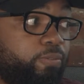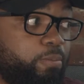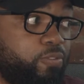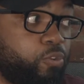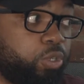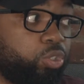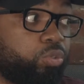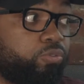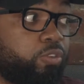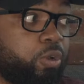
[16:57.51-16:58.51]
before
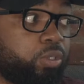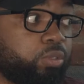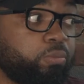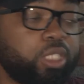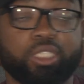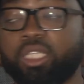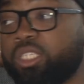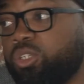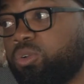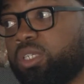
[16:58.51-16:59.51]
June 1st because then
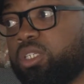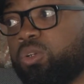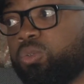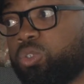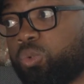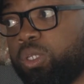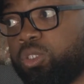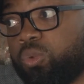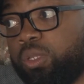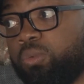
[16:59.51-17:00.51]
you don't get no
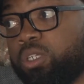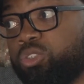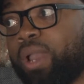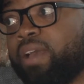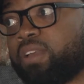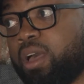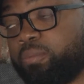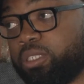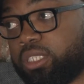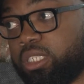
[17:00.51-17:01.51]
2021 draft
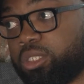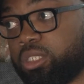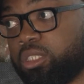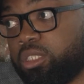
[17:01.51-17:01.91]
compensation.